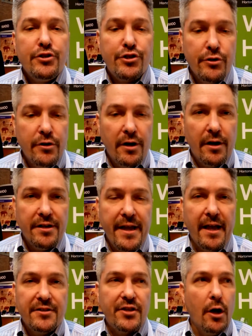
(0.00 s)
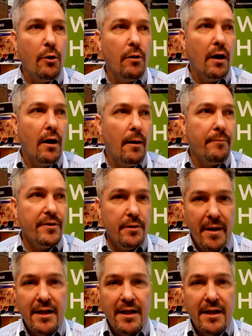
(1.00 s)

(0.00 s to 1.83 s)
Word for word: Sure, yeah. So um, you